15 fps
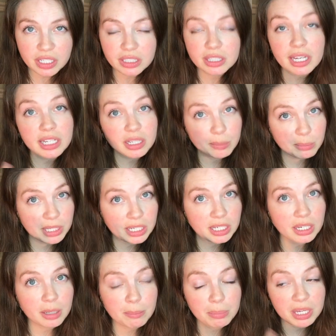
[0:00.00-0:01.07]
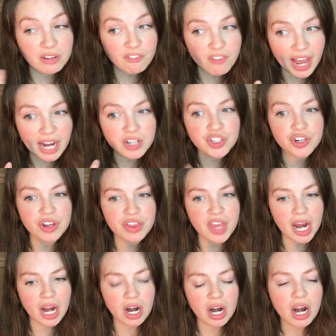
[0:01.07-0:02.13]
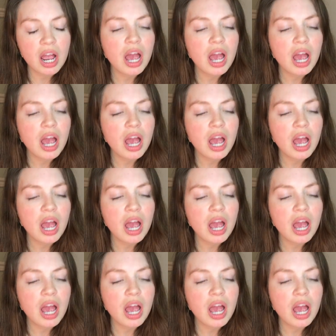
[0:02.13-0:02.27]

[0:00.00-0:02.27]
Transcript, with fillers: That can be a big factor there.